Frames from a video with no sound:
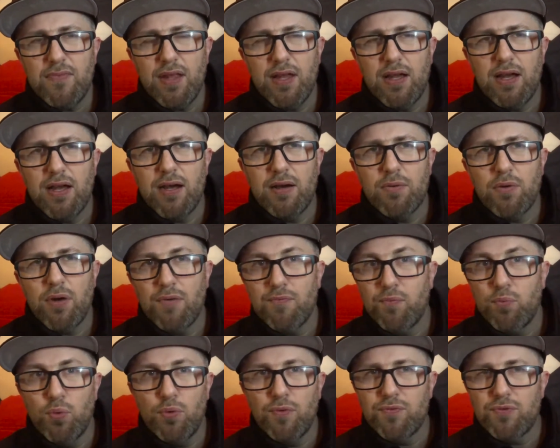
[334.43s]

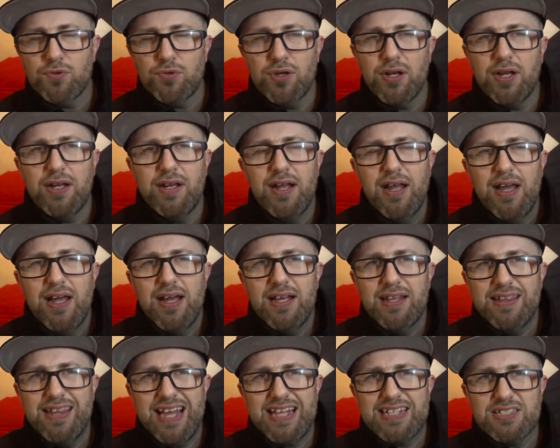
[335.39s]
of Wolverine.
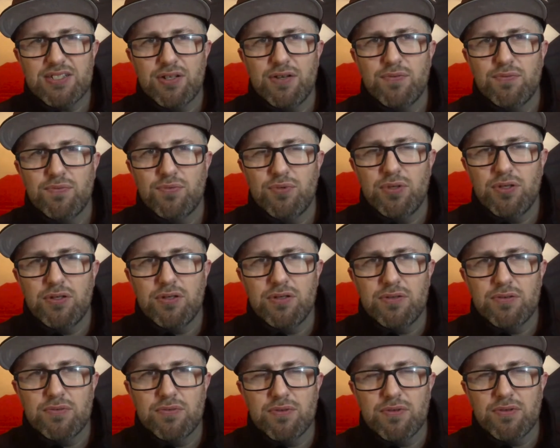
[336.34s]
That sort of
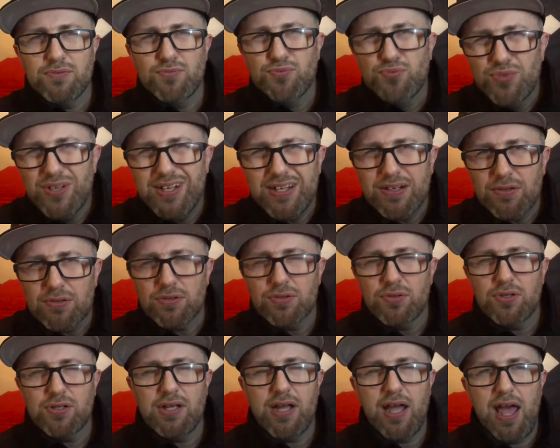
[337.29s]
real
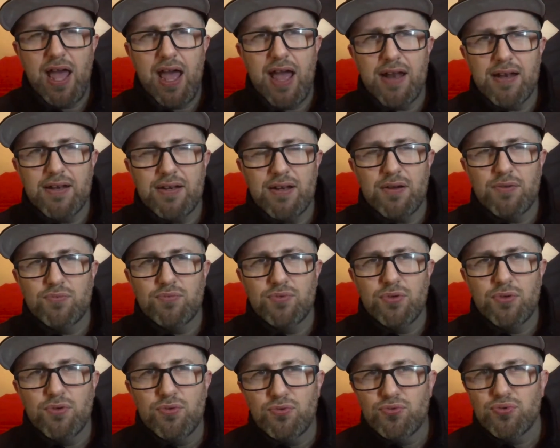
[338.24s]
look and
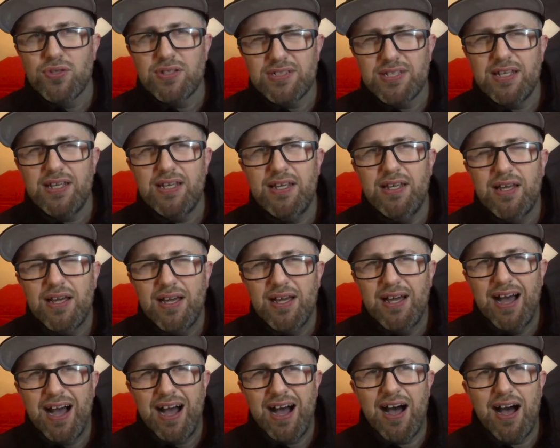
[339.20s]
real gritty,
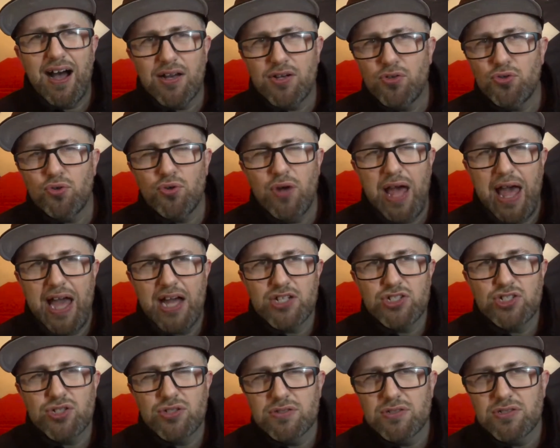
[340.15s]
hardcore
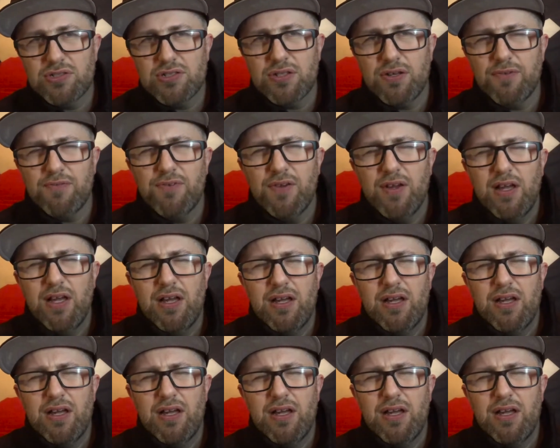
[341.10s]
action, sort of,